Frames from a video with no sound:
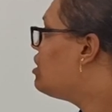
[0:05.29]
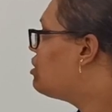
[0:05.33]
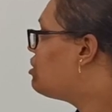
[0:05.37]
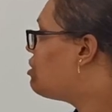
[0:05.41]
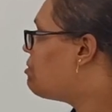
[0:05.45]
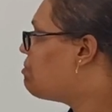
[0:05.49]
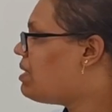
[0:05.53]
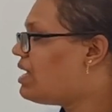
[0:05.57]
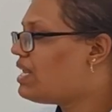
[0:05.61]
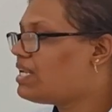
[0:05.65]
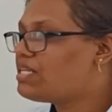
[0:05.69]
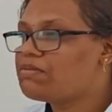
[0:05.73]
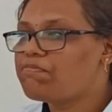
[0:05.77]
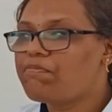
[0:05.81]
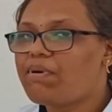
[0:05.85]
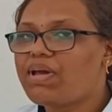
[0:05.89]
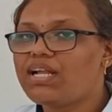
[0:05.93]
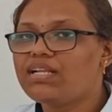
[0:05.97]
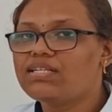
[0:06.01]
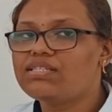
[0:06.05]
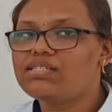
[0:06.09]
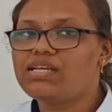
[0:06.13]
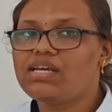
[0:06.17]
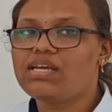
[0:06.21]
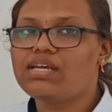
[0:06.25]
So Bell's
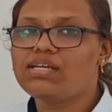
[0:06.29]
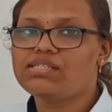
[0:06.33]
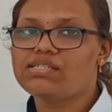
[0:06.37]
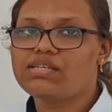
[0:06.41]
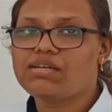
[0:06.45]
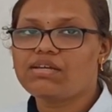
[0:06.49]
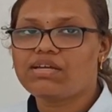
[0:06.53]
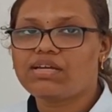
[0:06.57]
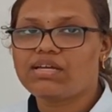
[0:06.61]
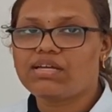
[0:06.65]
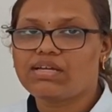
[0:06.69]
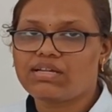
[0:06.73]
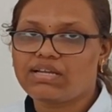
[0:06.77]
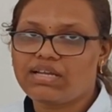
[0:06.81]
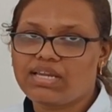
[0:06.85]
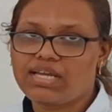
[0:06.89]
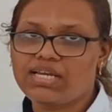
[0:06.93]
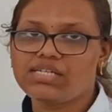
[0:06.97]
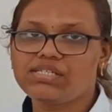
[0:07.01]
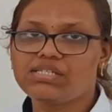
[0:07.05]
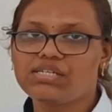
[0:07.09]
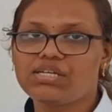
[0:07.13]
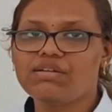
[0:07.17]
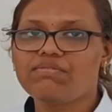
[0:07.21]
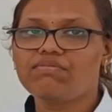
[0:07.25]
palsy is a
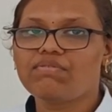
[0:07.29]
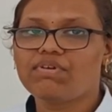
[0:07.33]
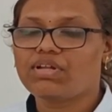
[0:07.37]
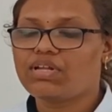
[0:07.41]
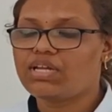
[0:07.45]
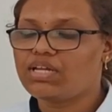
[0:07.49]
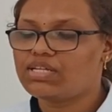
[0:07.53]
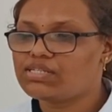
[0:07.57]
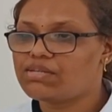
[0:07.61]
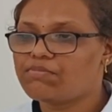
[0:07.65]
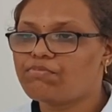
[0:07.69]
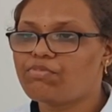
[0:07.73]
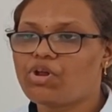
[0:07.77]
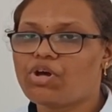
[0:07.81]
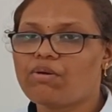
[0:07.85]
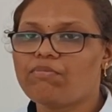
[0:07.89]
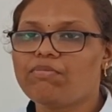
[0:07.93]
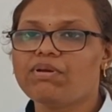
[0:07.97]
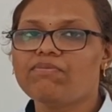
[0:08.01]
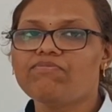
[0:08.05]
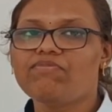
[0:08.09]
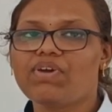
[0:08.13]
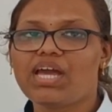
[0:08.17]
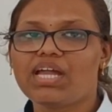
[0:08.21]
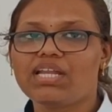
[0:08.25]
lesion, is a
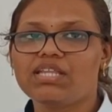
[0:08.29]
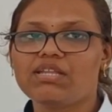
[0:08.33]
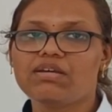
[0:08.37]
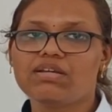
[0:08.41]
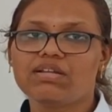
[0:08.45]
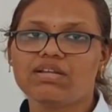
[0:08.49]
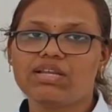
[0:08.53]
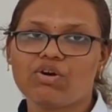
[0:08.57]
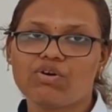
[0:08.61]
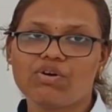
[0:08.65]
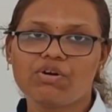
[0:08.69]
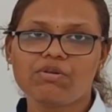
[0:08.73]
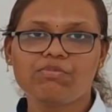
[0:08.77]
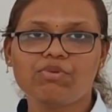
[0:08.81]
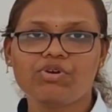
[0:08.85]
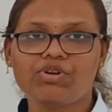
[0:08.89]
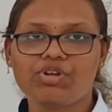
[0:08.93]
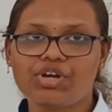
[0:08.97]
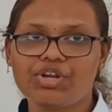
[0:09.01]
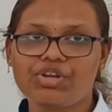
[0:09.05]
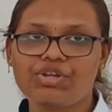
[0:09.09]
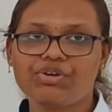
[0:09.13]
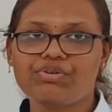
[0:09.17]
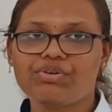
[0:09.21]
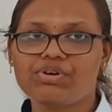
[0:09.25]
problem where the lower
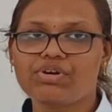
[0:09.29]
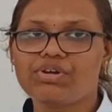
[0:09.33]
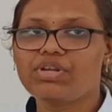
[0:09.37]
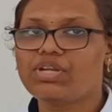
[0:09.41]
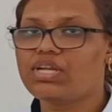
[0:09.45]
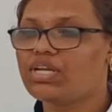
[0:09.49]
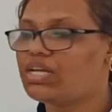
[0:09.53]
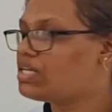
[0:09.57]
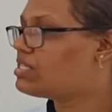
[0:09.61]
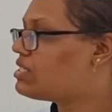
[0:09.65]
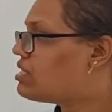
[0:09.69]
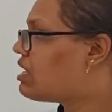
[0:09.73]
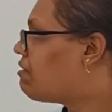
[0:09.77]
motor neuron is